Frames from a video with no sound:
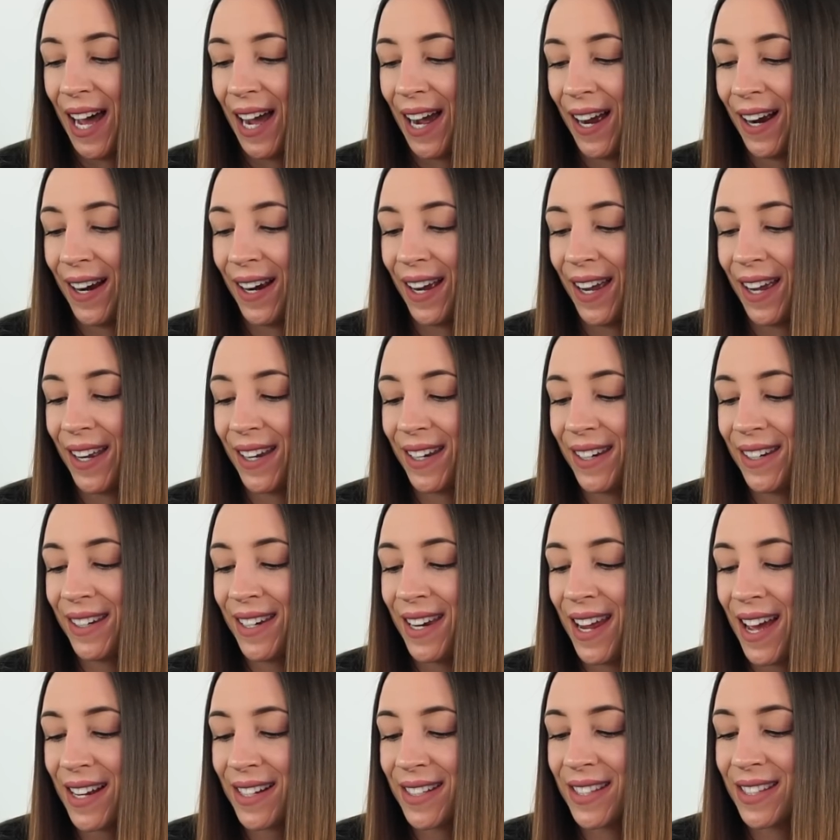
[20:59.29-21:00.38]
Alright,
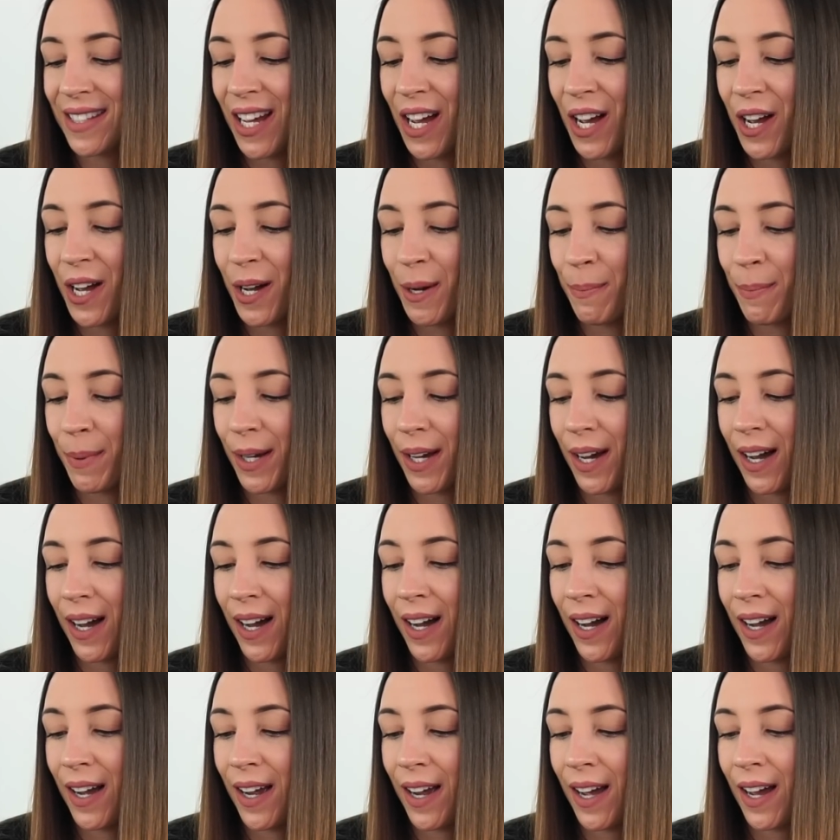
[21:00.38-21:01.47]
next up
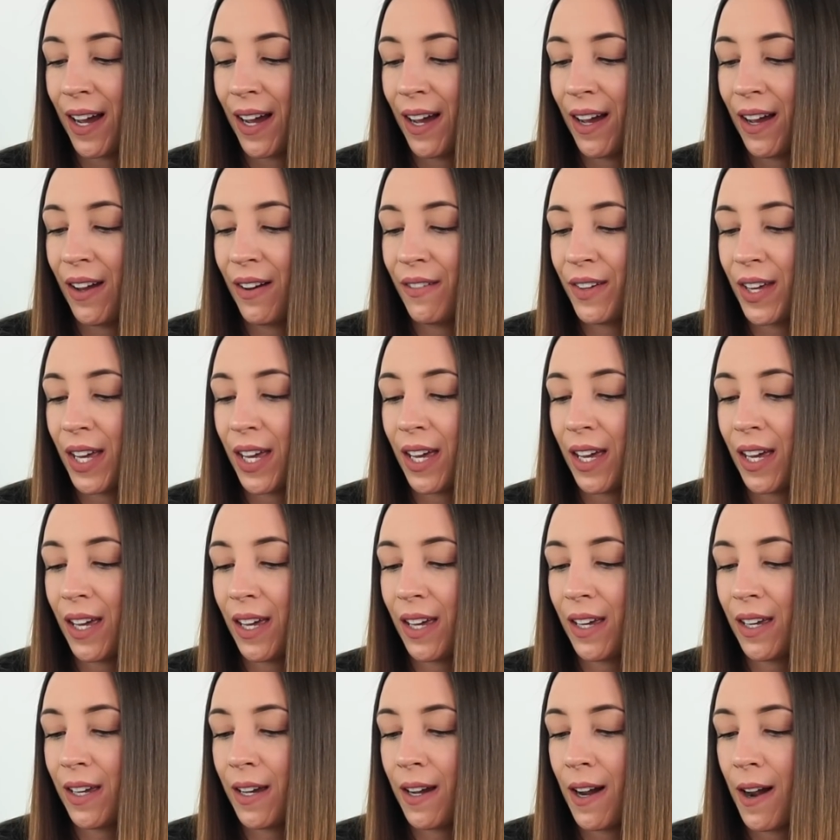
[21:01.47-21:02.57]
I have
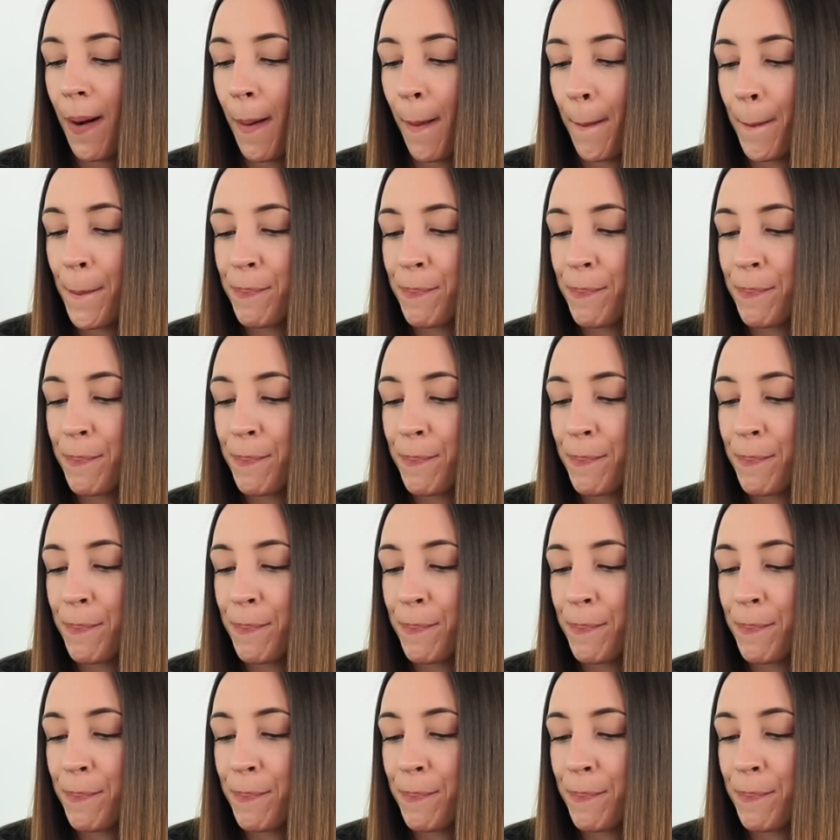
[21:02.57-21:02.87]
a